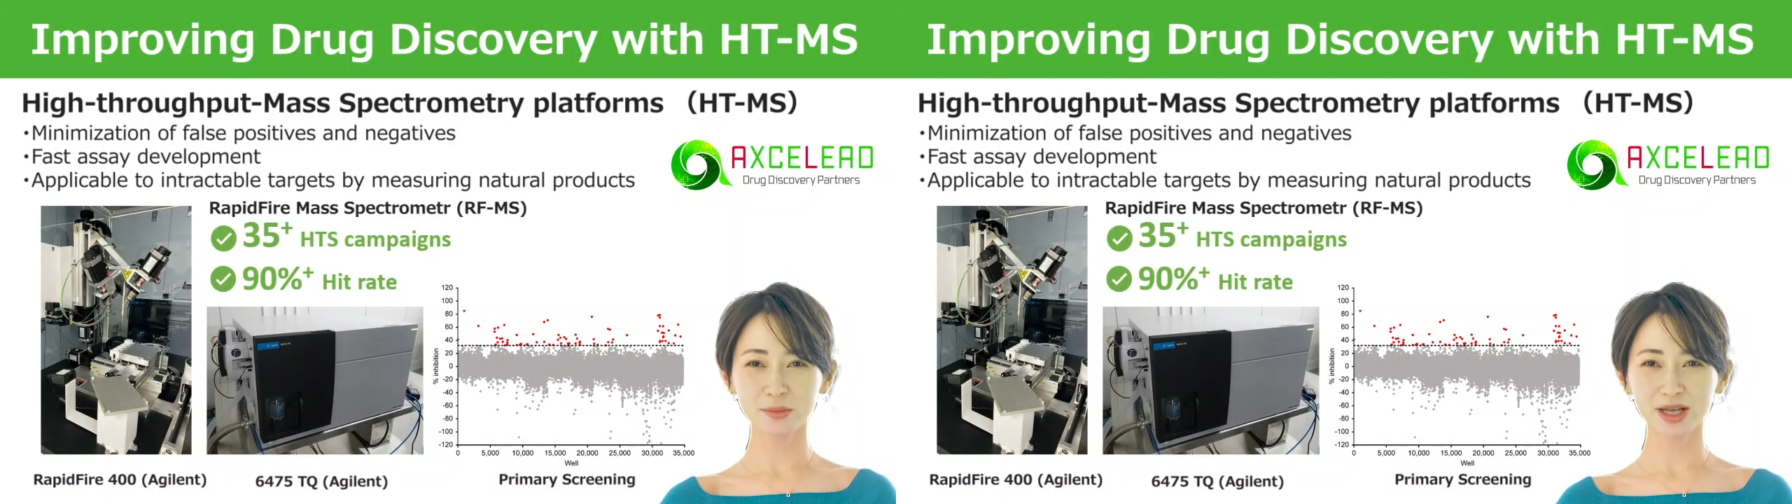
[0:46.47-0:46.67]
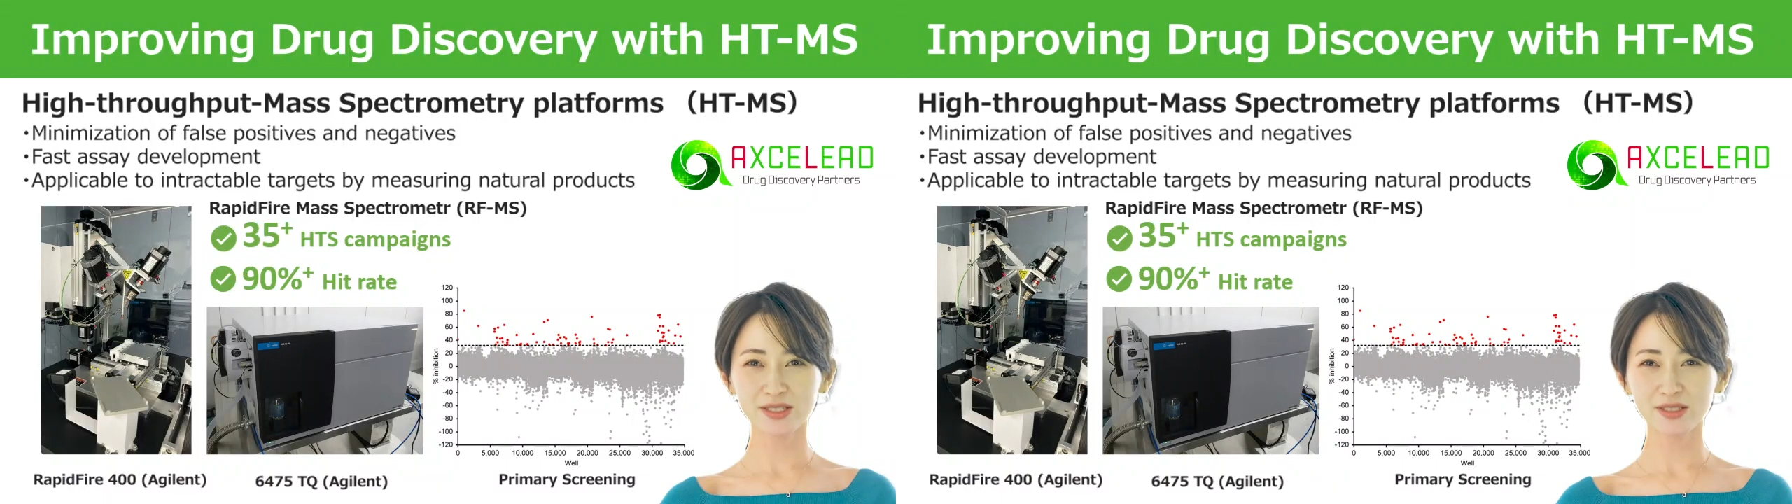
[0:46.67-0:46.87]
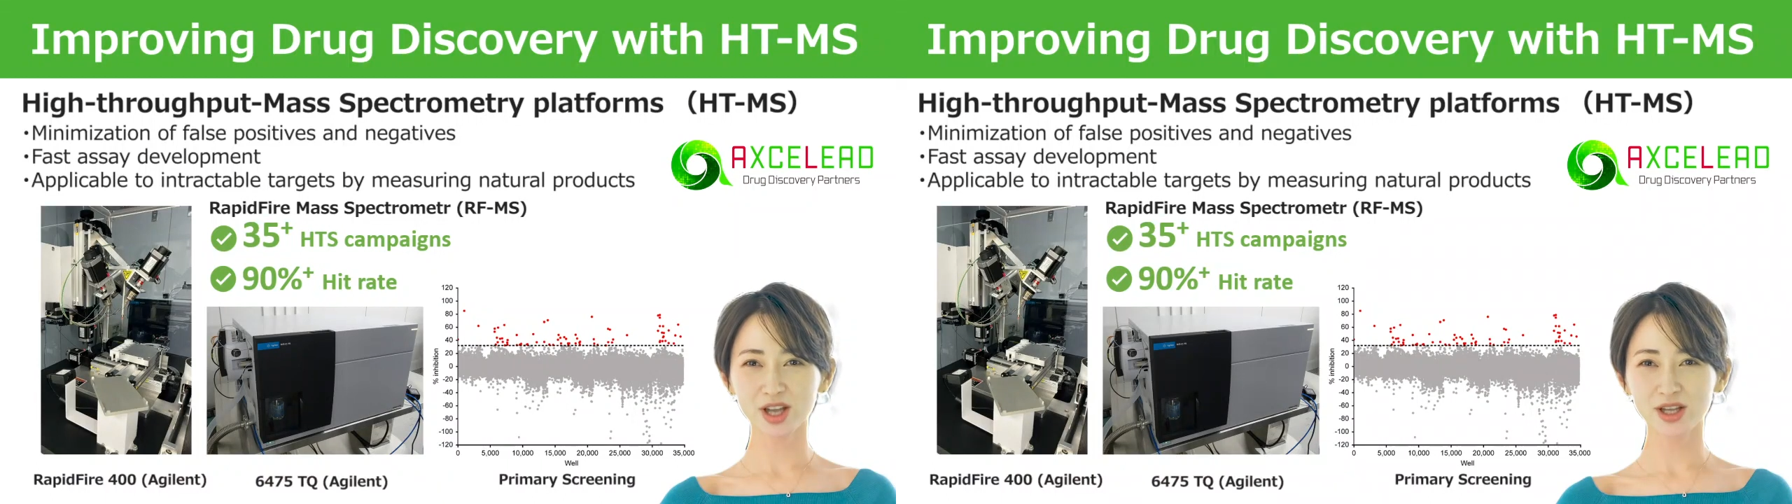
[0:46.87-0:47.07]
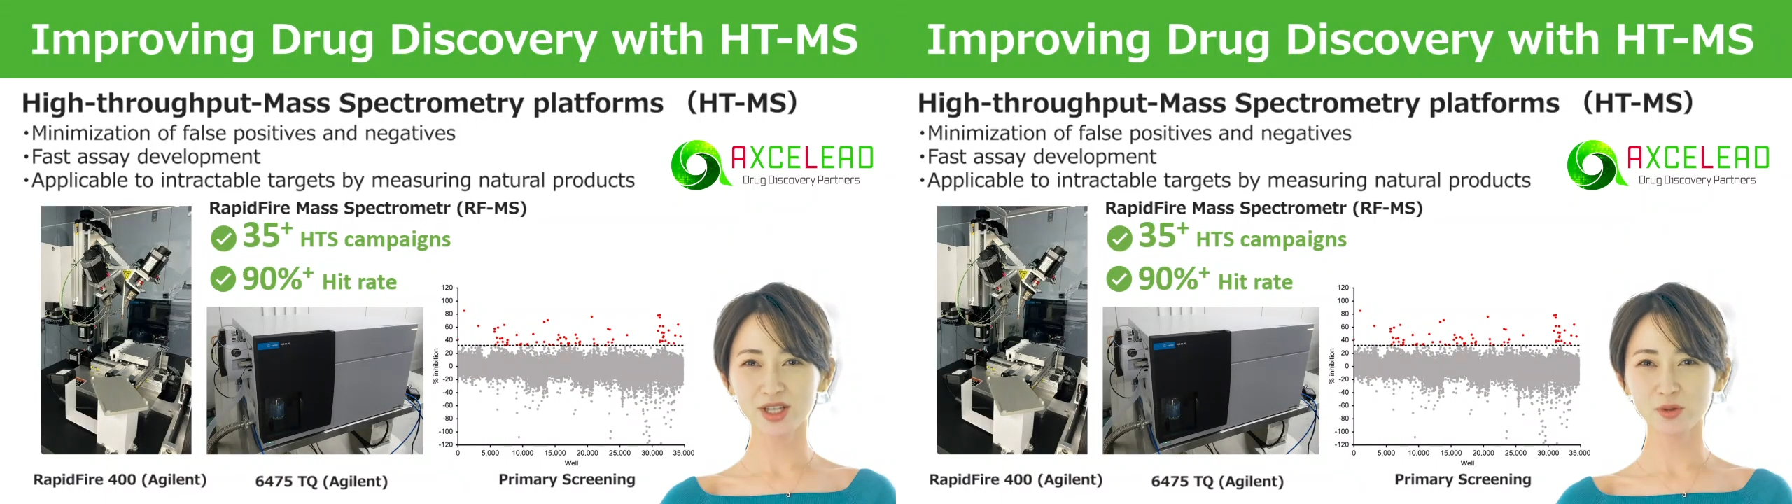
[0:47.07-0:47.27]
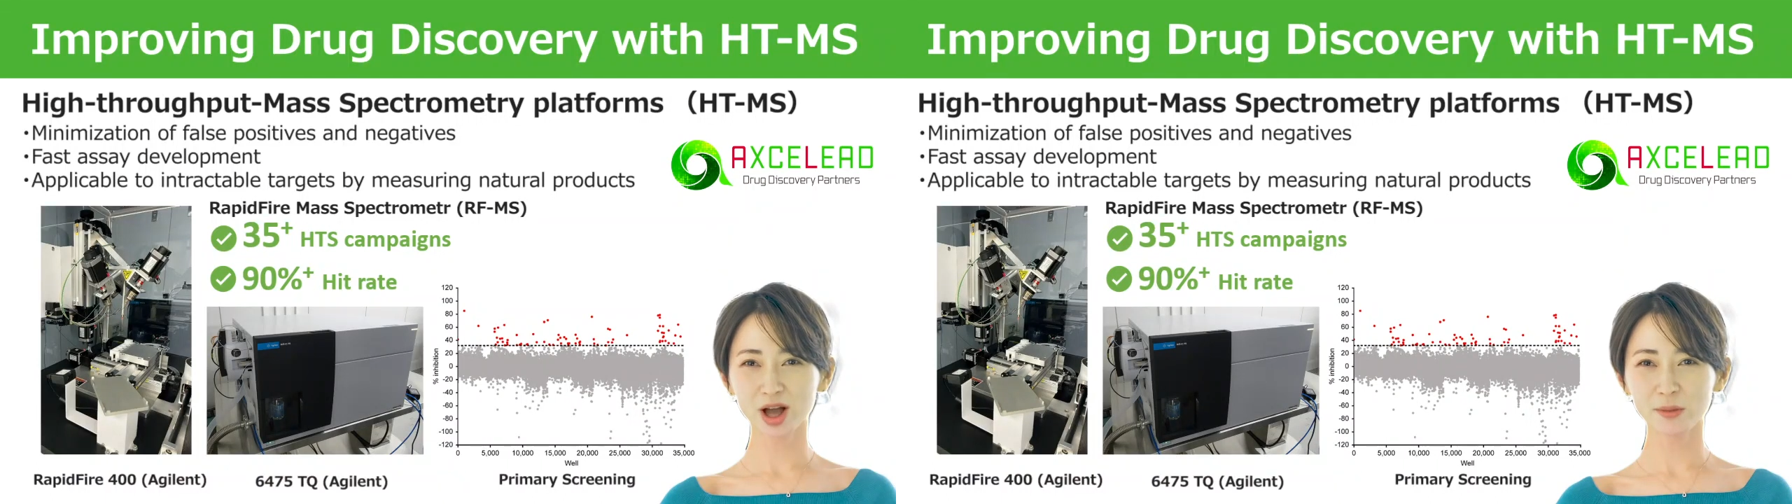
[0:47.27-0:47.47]
by
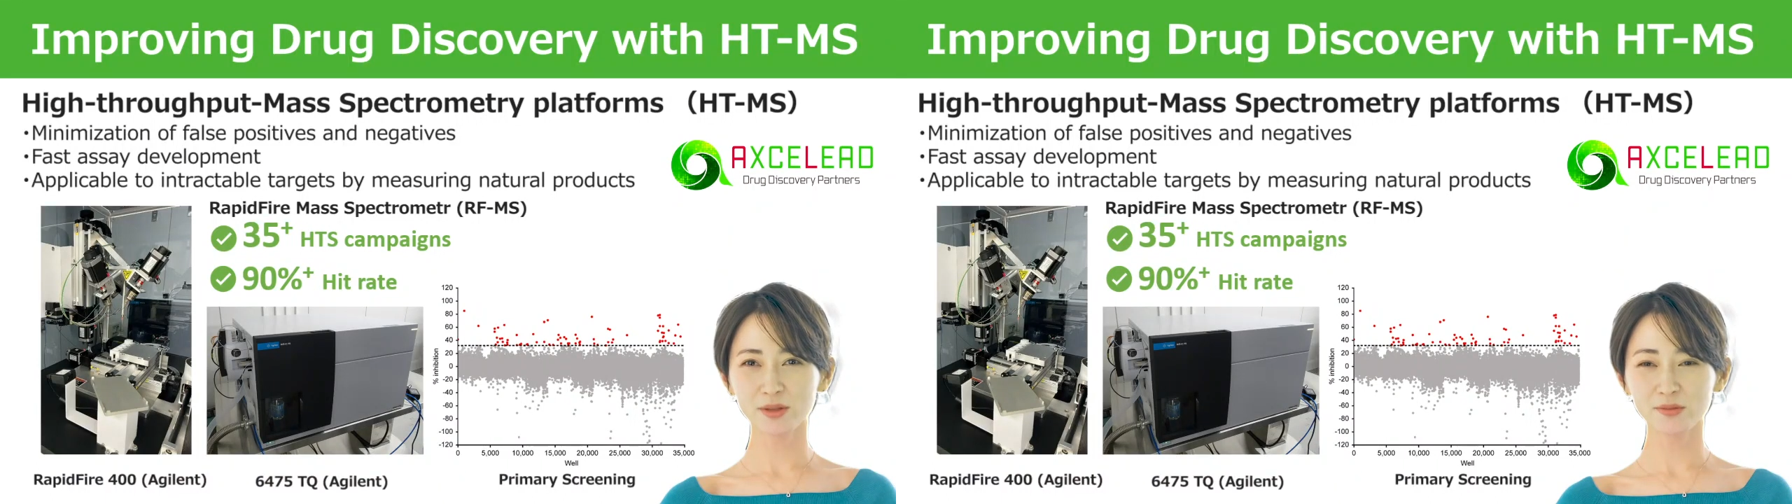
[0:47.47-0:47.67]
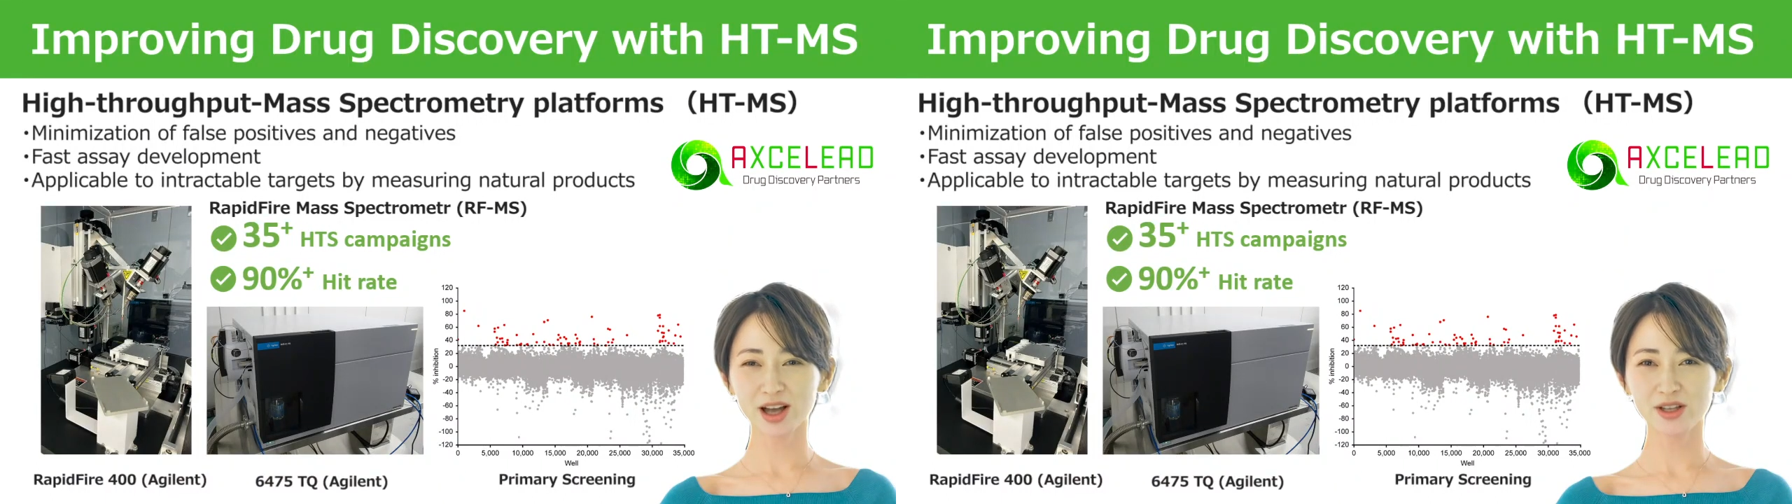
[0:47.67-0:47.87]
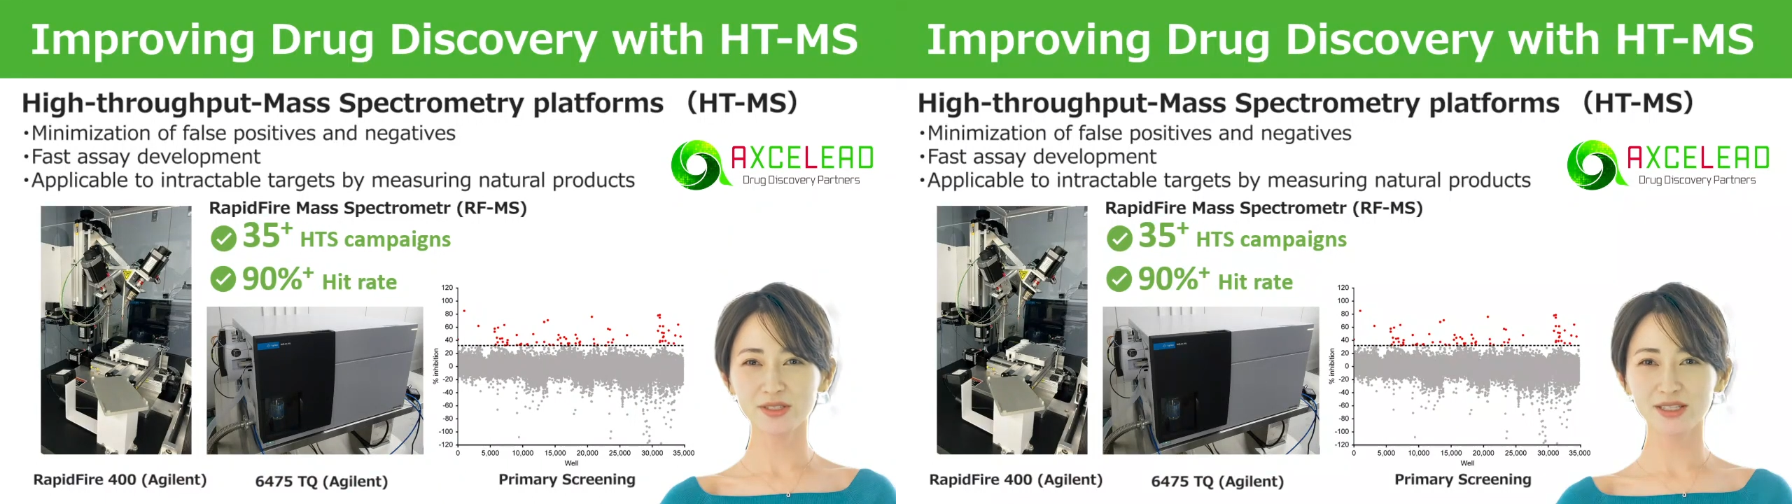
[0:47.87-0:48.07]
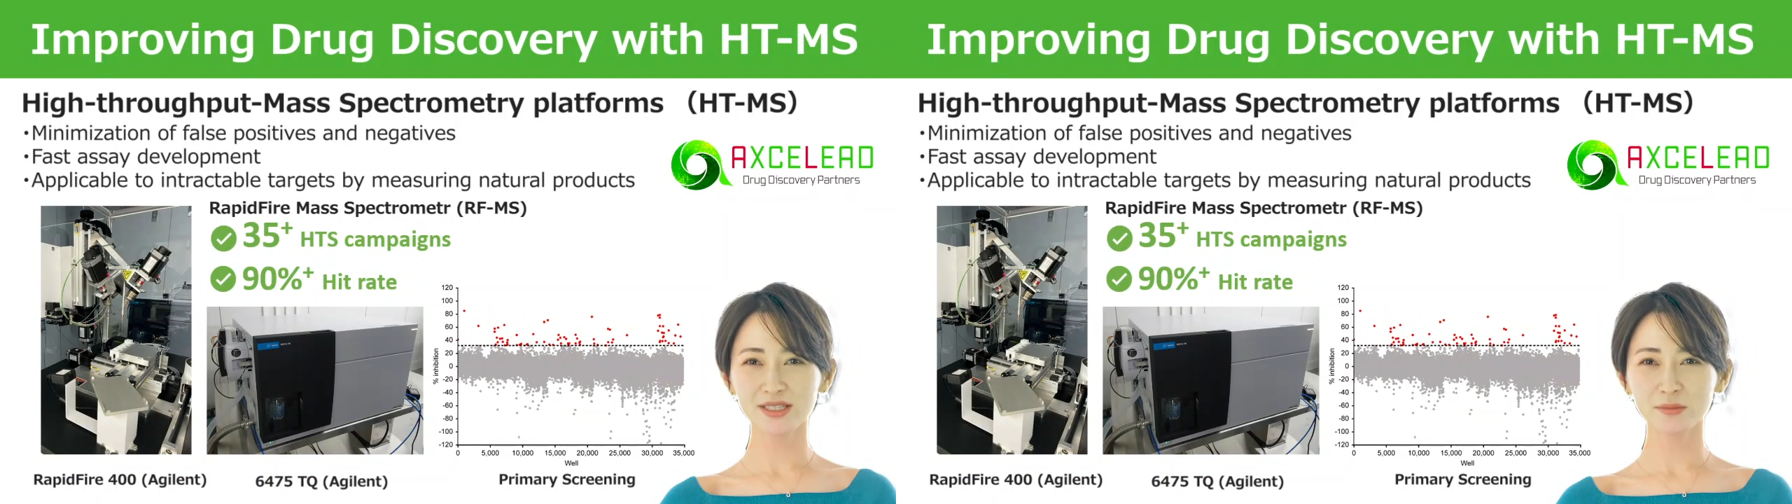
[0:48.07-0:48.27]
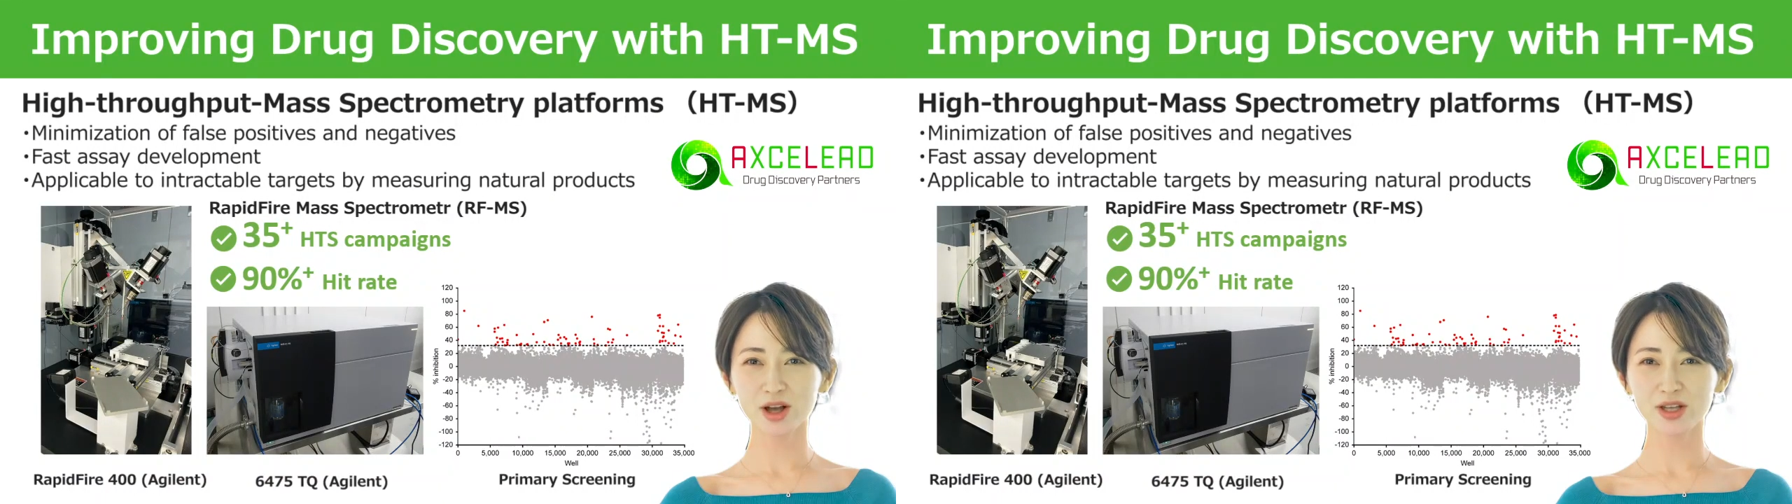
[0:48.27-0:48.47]
installing the RapidFire system